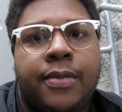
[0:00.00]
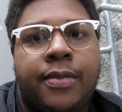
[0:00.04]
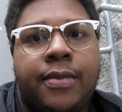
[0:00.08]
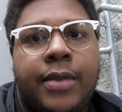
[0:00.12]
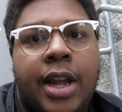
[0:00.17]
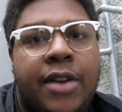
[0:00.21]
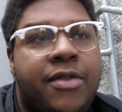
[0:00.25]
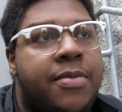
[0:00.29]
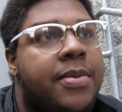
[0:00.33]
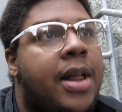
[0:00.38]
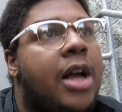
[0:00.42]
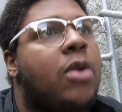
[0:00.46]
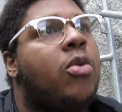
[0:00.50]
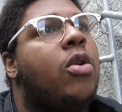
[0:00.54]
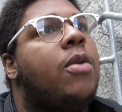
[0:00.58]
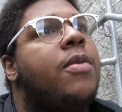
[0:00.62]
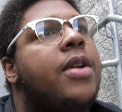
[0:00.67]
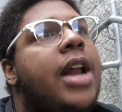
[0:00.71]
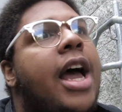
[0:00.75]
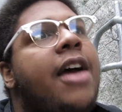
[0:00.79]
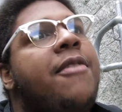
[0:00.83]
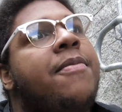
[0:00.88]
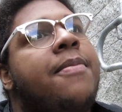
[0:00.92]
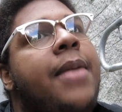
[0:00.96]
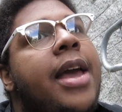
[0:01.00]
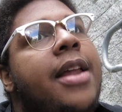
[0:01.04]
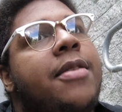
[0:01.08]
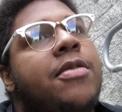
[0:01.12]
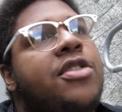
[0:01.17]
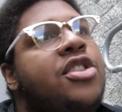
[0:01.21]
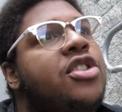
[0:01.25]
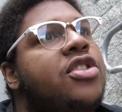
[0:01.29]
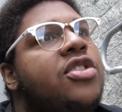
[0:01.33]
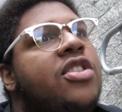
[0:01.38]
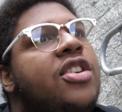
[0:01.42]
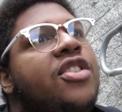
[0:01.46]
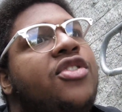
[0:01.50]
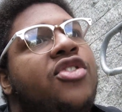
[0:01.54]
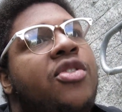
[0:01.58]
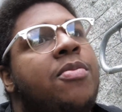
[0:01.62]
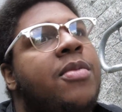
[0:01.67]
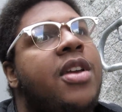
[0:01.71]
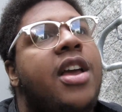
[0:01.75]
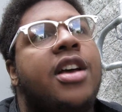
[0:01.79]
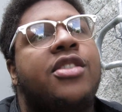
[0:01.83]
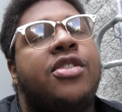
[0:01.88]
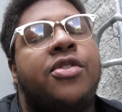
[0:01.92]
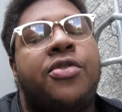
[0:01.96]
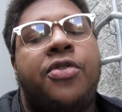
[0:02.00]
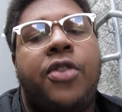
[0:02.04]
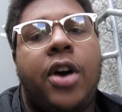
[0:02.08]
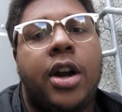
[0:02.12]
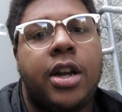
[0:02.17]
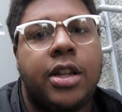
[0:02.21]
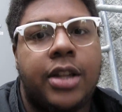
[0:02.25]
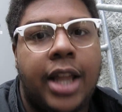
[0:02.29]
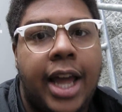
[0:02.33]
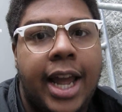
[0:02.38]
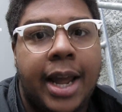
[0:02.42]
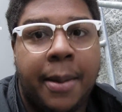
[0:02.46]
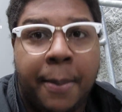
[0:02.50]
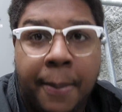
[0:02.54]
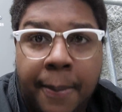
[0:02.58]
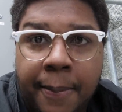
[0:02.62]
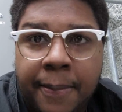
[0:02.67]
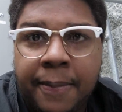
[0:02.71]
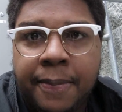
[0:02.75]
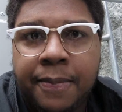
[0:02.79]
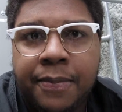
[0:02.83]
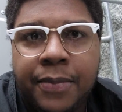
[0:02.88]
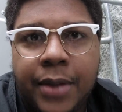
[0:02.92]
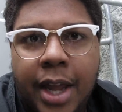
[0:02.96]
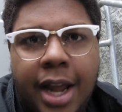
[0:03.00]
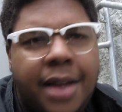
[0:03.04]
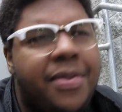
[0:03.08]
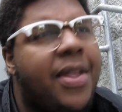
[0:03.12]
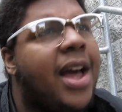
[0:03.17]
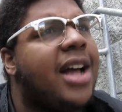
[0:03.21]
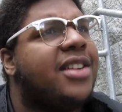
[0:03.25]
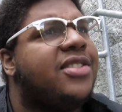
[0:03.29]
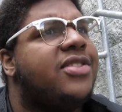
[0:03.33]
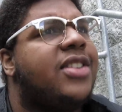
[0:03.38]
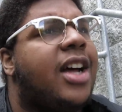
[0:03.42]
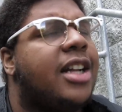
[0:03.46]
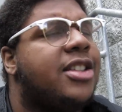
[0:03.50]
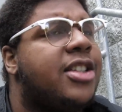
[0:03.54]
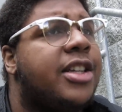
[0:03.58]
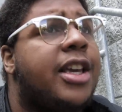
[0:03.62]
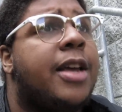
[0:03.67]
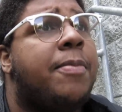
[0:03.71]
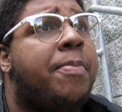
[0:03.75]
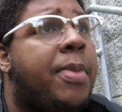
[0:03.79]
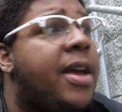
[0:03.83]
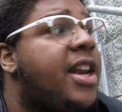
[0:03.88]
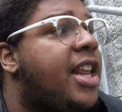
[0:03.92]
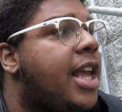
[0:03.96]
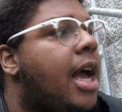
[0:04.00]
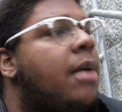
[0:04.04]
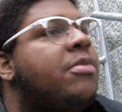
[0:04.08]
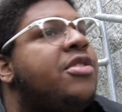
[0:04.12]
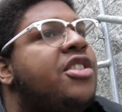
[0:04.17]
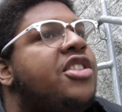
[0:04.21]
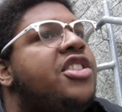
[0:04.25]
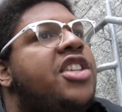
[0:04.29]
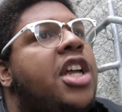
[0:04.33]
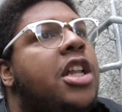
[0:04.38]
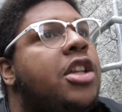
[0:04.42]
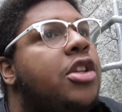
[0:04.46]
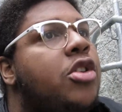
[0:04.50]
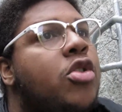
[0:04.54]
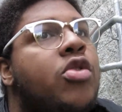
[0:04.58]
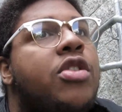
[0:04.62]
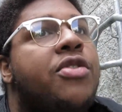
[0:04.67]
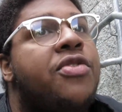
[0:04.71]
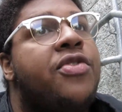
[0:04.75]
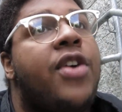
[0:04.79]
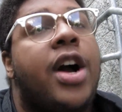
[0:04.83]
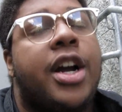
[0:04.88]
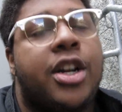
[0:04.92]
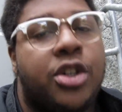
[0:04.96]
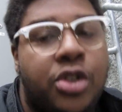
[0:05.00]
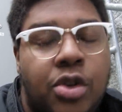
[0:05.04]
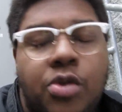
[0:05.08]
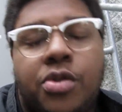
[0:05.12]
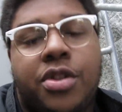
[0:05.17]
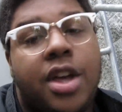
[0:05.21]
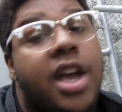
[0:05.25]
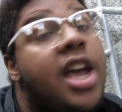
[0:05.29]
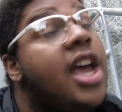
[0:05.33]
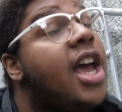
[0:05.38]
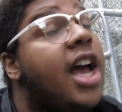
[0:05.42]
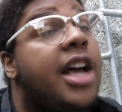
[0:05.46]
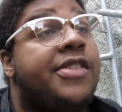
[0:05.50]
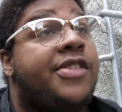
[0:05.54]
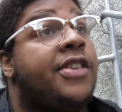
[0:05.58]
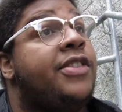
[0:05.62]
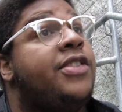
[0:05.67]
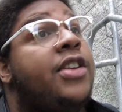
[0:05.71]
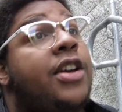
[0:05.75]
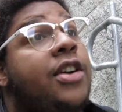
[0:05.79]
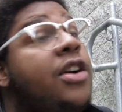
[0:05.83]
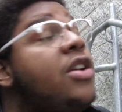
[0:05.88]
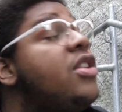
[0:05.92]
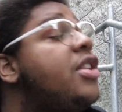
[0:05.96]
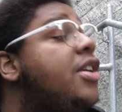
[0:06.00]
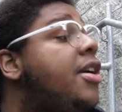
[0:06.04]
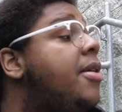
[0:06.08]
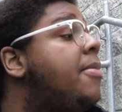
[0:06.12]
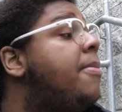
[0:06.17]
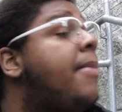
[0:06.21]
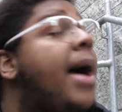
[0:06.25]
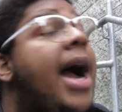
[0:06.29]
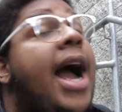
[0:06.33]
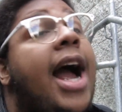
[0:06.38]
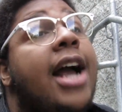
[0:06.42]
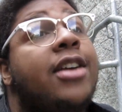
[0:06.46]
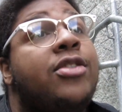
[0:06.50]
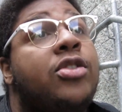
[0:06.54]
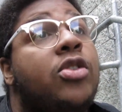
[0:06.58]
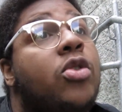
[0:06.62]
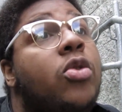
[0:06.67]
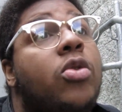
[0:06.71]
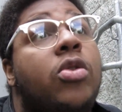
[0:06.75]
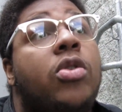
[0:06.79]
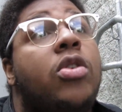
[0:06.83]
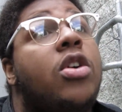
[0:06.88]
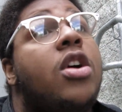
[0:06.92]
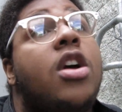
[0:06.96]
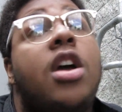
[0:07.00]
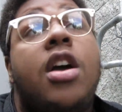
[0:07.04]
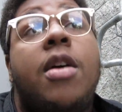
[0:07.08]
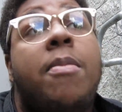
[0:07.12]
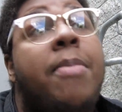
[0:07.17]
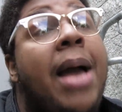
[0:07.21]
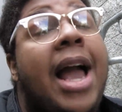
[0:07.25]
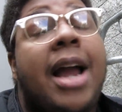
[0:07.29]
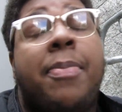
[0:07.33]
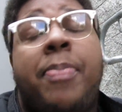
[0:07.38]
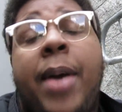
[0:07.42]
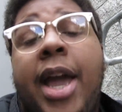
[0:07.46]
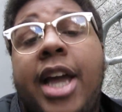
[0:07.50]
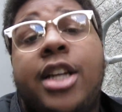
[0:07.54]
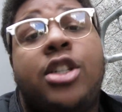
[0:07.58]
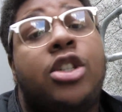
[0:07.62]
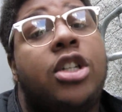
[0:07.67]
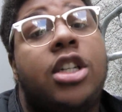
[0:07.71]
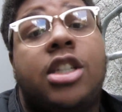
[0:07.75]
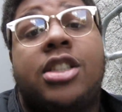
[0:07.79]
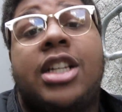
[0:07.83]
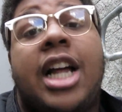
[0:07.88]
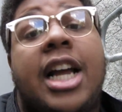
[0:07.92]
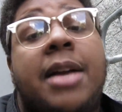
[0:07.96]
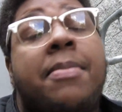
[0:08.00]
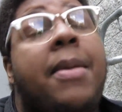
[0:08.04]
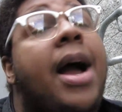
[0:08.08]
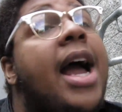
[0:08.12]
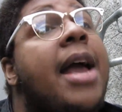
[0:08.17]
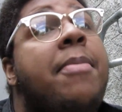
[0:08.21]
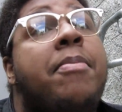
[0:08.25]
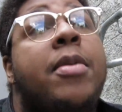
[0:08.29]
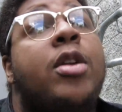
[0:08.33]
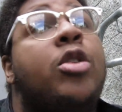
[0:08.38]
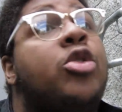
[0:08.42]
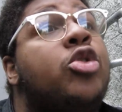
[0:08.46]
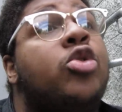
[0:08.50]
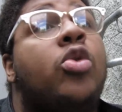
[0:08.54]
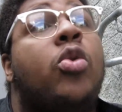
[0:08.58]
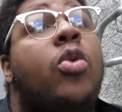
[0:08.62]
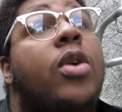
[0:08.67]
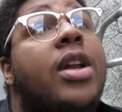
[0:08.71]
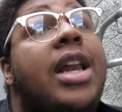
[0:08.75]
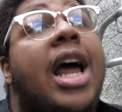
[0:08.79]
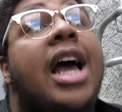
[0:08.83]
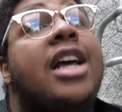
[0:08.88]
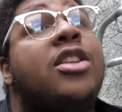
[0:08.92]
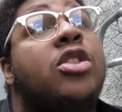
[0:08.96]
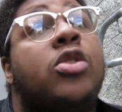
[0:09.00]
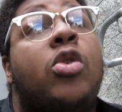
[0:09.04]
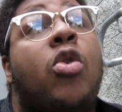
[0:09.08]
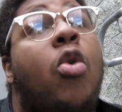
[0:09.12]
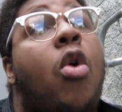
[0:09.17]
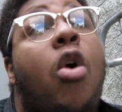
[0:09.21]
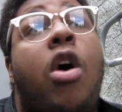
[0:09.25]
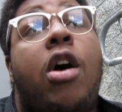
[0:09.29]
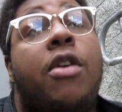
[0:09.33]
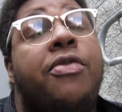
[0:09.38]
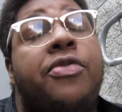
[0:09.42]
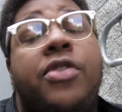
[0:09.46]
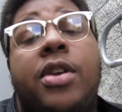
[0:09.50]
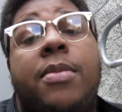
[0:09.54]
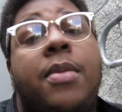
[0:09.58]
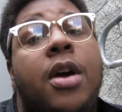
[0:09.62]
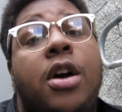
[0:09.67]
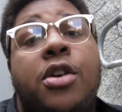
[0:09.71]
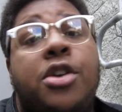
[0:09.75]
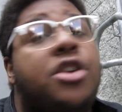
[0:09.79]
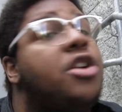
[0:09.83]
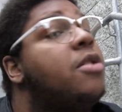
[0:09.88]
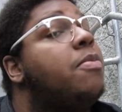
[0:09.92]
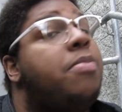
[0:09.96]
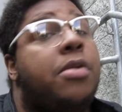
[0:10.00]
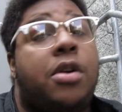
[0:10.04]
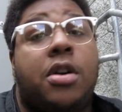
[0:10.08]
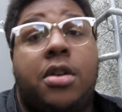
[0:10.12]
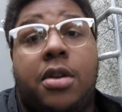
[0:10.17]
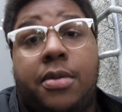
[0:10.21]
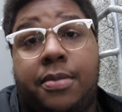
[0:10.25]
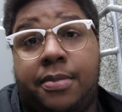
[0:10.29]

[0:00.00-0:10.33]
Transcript: Every black woman I've met just thinks of me as a fucking lame. And that's not to get pity, I'm just telling you the fucking truth. As I said earlier, my high school back page looks like my middle school and high school all-female yearbook.